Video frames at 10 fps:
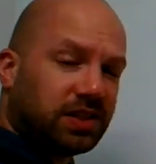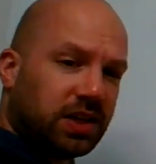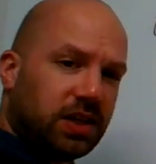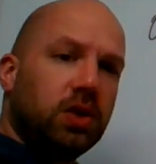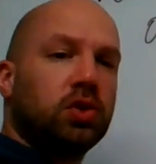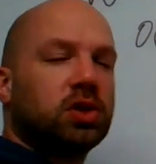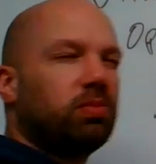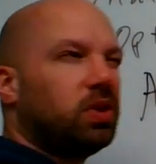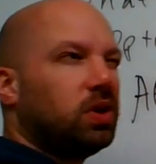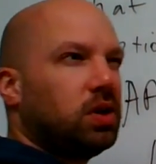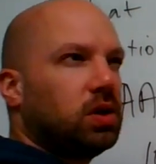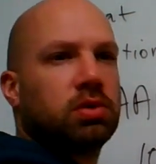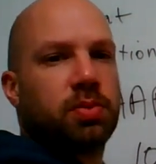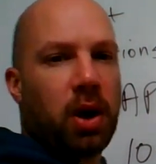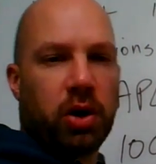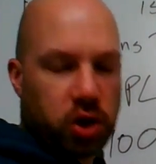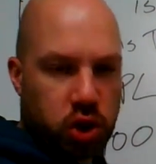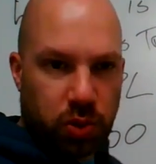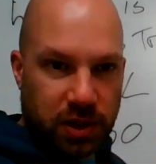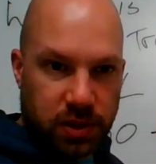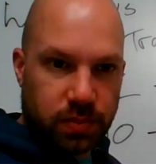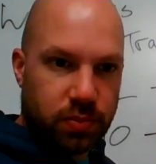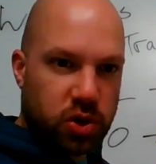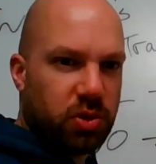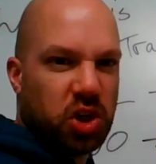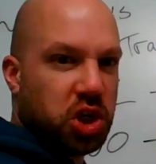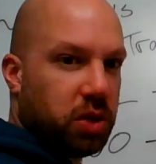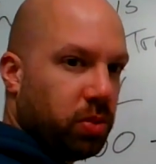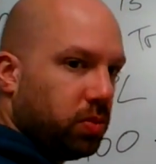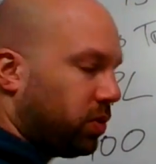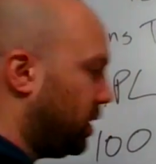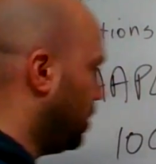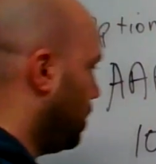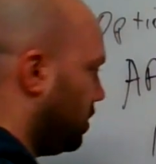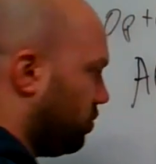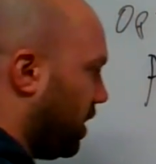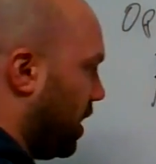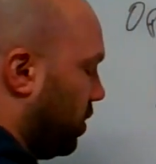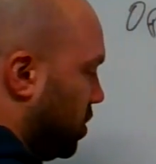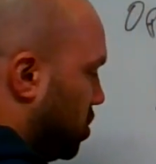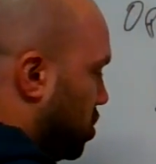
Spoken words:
Let's say you use something expiring 2 weeks, something cheap, right? Right now I